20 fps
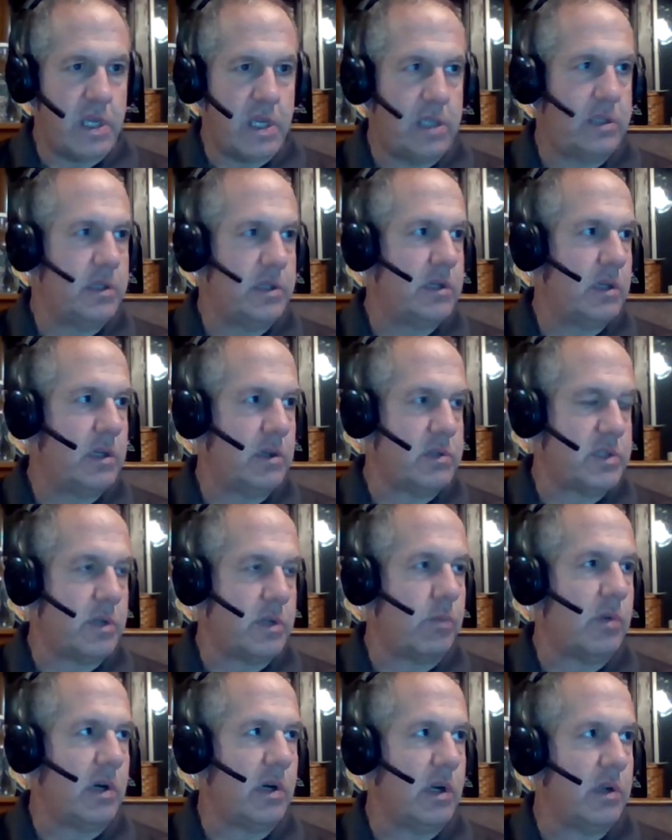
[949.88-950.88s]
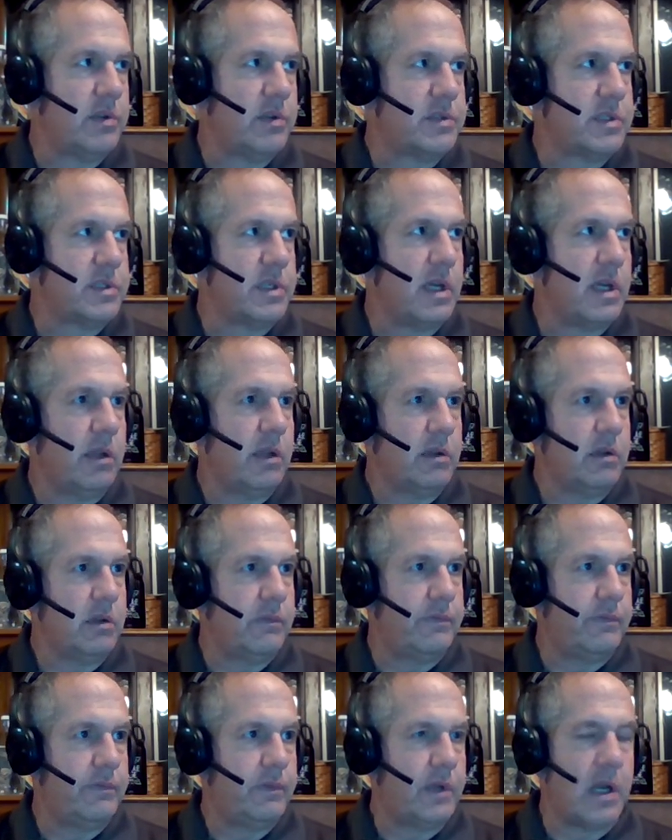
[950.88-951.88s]
the deer somewhere else to have to
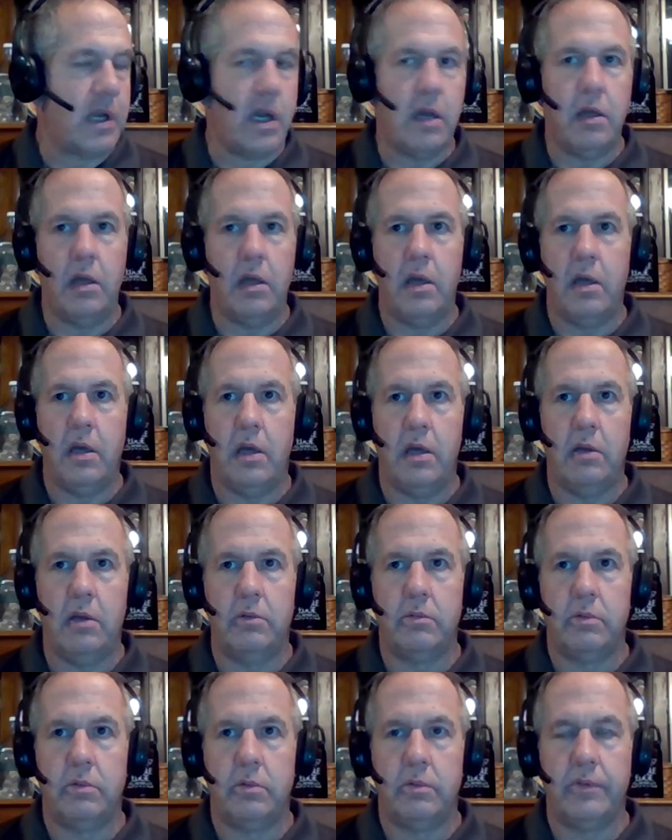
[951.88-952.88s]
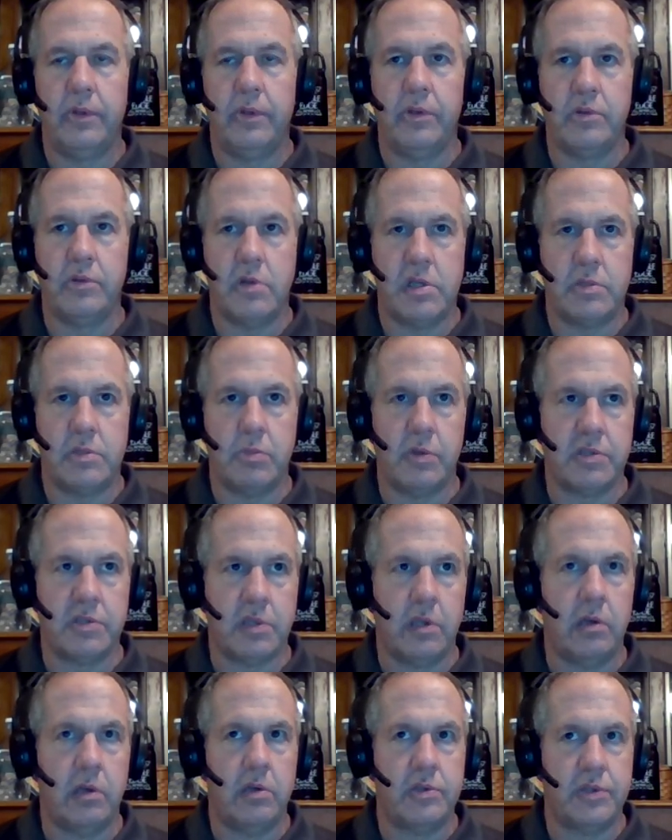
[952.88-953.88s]
field dress. Most
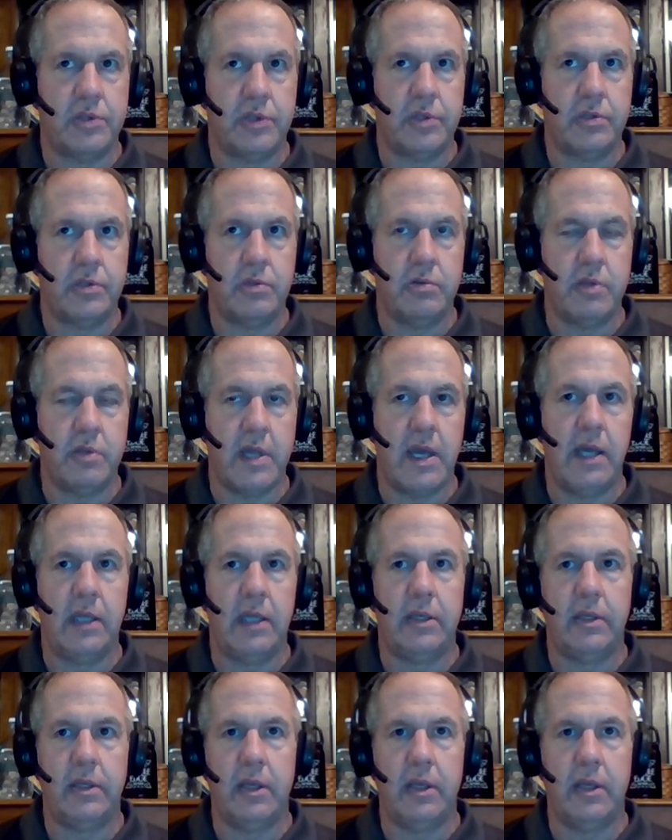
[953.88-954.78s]
hunters could do that.